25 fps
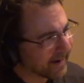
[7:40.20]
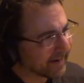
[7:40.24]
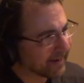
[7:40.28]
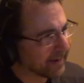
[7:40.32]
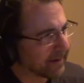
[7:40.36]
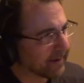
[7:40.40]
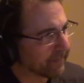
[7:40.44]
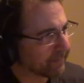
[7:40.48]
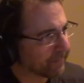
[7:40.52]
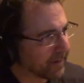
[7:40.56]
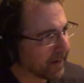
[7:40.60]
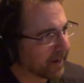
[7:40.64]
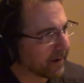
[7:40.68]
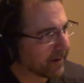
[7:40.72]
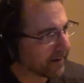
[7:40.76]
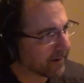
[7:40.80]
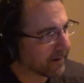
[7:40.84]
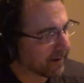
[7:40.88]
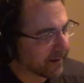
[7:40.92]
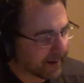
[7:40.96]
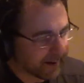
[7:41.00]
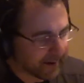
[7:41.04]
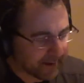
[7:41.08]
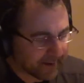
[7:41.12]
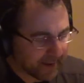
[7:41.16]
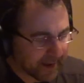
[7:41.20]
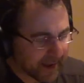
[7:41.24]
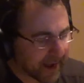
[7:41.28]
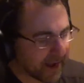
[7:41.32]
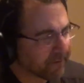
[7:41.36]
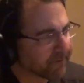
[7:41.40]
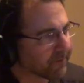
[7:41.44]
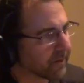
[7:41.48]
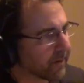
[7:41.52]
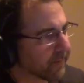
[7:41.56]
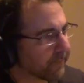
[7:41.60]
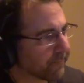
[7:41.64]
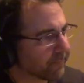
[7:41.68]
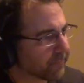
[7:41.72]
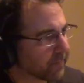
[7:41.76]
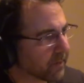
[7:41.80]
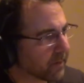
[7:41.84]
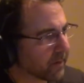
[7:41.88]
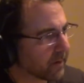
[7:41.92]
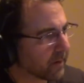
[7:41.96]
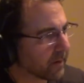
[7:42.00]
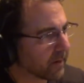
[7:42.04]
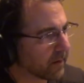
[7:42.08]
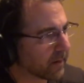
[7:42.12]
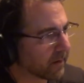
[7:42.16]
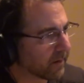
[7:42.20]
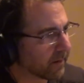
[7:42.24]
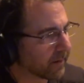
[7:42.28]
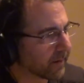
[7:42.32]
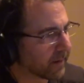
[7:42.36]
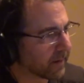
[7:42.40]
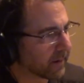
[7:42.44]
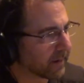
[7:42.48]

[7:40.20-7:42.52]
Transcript: And I, I, I have a, uh,